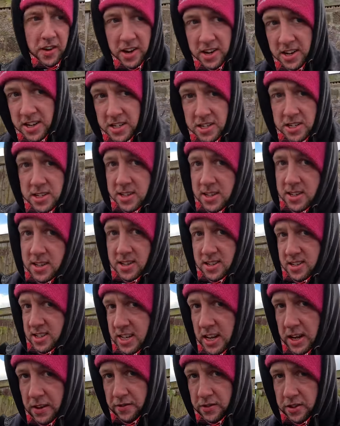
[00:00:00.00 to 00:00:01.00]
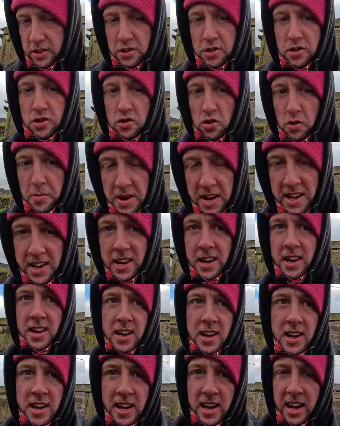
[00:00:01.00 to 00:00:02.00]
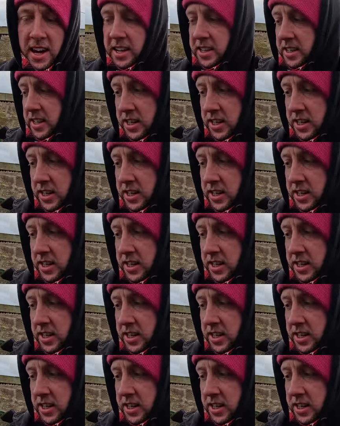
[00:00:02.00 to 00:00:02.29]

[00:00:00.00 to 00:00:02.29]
and it's saved so many in